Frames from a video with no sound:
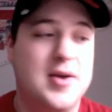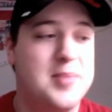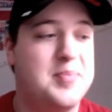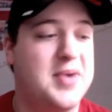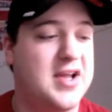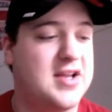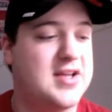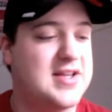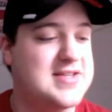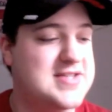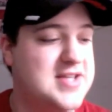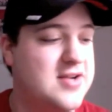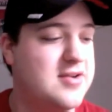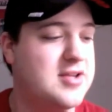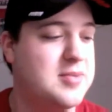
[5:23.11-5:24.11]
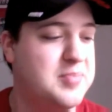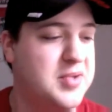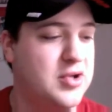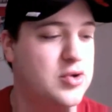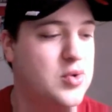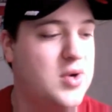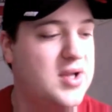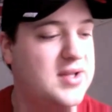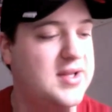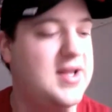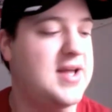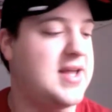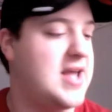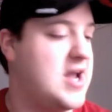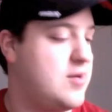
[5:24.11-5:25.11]
but considering the build quality,
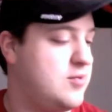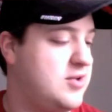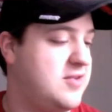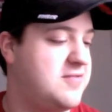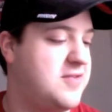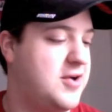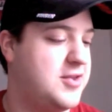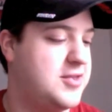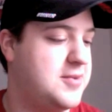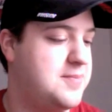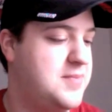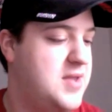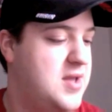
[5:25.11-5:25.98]
I can't really fault them.